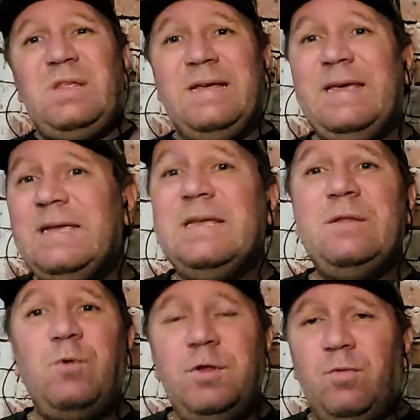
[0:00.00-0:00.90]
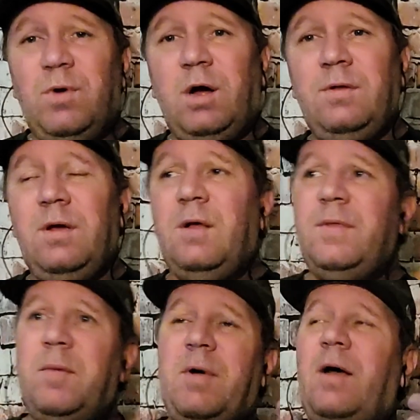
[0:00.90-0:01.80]
He didn't want to run.
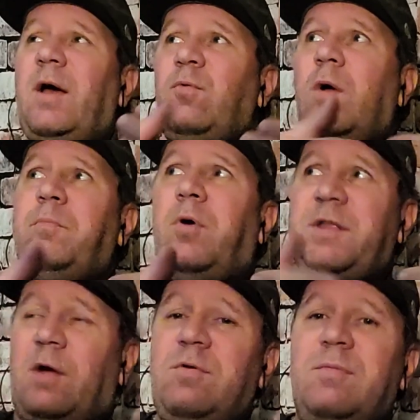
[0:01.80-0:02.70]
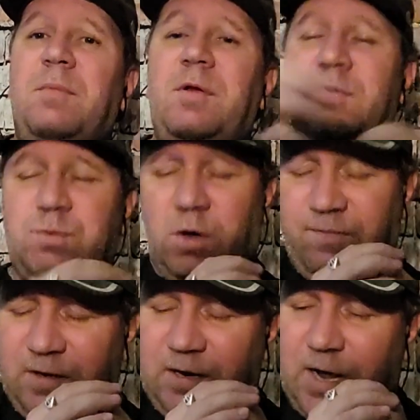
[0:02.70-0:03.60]
At one point, I remember there was one
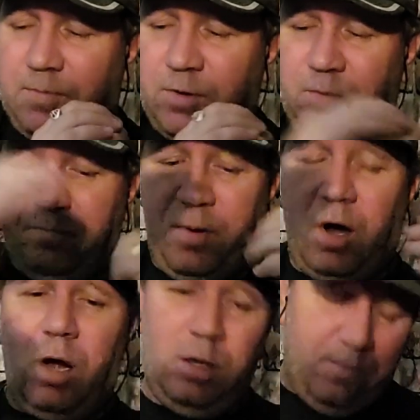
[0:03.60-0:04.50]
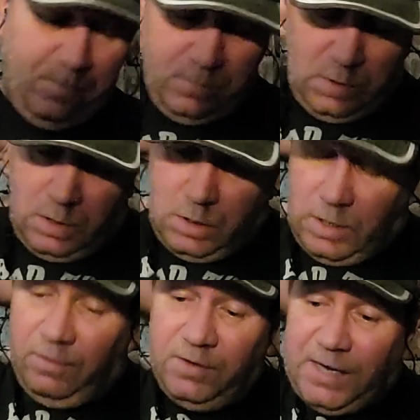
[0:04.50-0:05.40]
thing that happened. The ball,
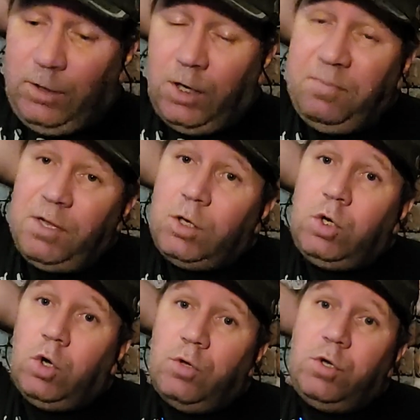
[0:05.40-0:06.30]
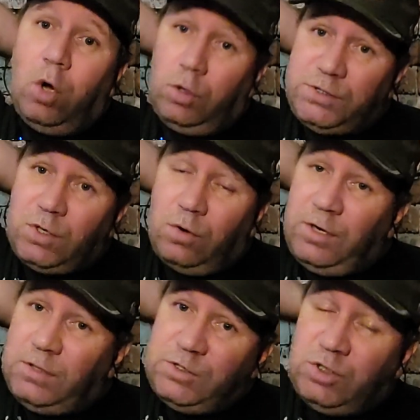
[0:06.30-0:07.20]
that could have been a good goal
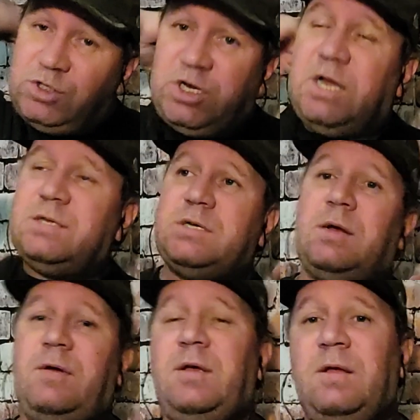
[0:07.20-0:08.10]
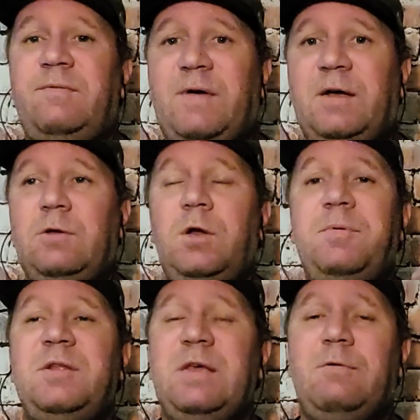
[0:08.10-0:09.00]
scoring chance. In fact, it could have
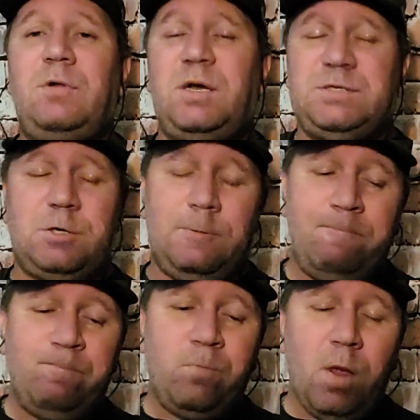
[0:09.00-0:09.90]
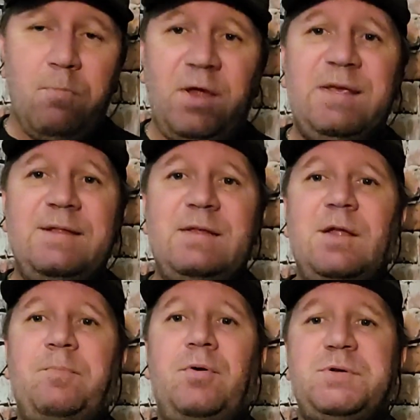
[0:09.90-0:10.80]
been an equalizer. But he did
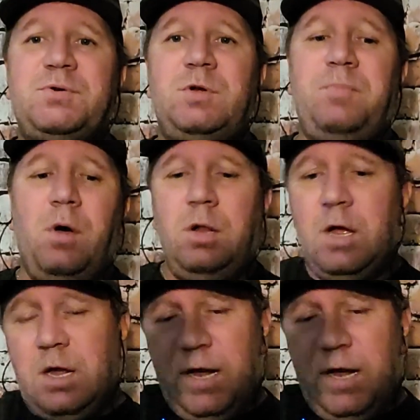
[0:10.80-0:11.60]
not pursue the ball.